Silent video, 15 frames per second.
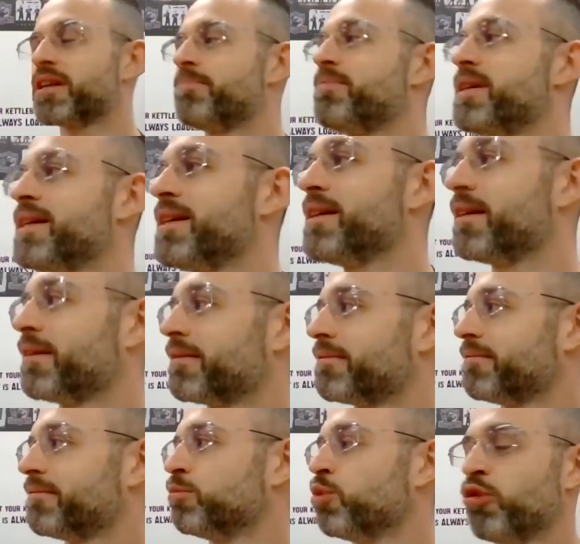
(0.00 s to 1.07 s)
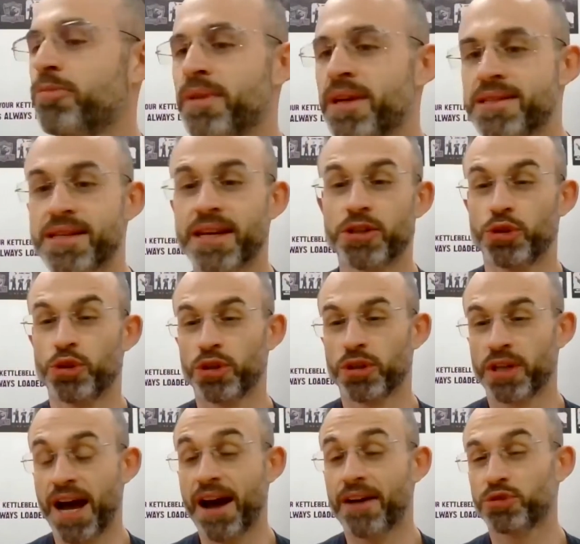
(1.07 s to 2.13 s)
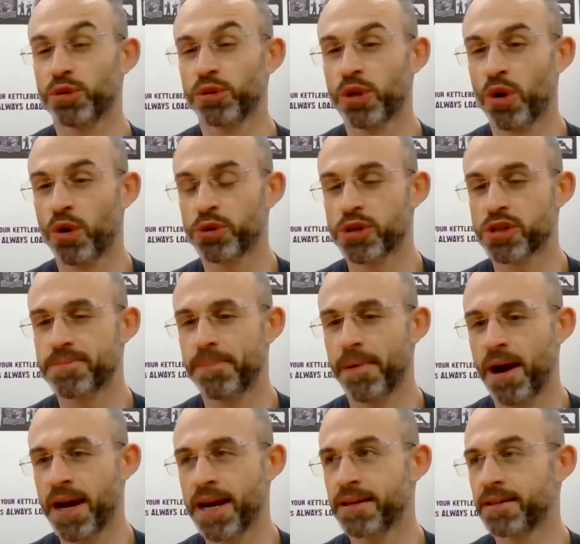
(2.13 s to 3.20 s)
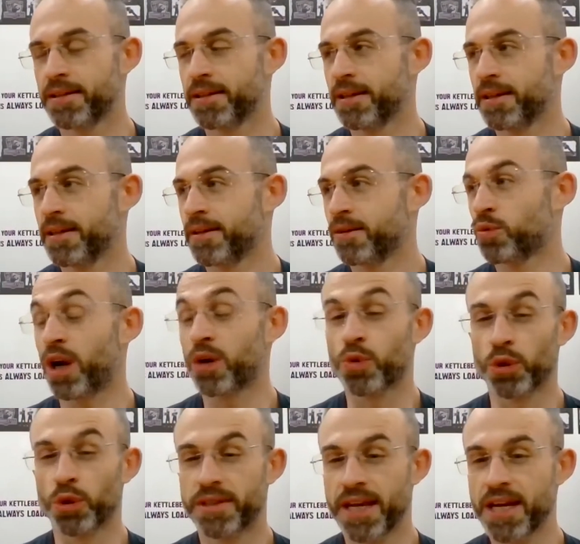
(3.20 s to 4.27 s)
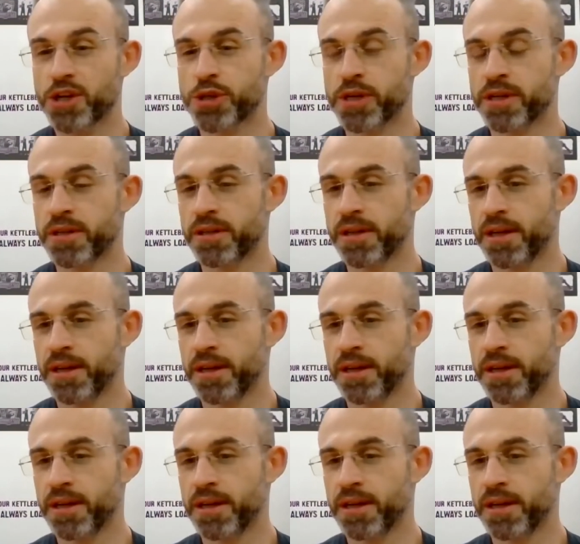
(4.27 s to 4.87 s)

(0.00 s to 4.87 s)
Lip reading: to be movements that you're going to have to load your spine while rotation,